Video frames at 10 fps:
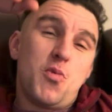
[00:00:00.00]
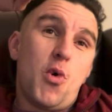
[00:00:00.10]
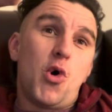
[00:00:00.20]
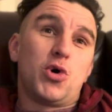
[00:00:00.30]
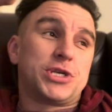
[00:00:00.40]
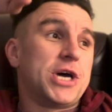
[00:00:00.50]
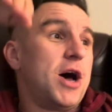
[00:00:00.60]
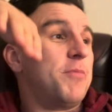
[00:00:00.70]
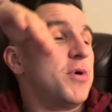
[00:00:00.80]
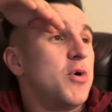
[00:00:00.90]
Walked
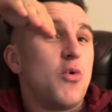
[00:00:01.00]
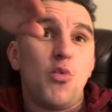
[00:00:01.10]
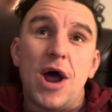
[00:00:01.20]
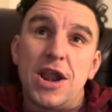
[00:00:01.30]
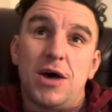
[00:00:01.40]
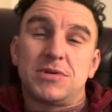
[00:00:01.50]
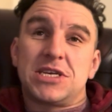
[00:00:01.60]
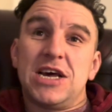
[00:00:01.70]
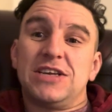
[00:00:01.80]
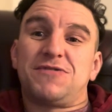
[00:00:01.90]
up, went
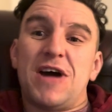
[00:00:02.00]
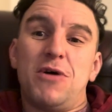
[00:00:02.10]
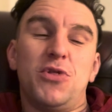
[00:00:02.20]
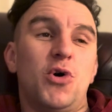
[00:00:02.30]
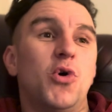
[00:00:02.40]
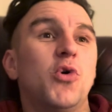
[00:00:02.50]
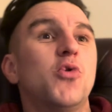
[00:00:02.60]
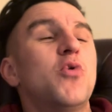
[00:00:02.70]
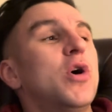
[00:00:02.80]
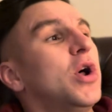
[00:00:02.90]
upstairs, found the
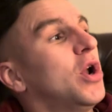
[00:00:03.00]
hall,